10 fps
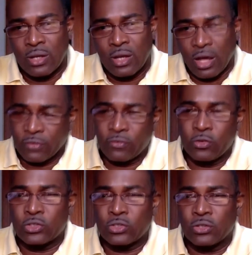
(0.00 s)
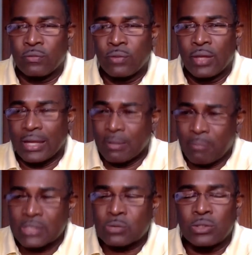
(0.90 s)
on the future. And the
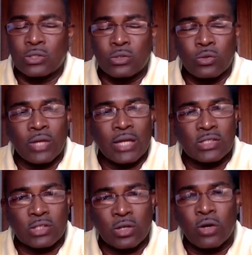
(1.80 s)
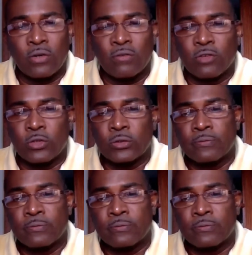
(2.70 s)
best way to do that is to go out and vote.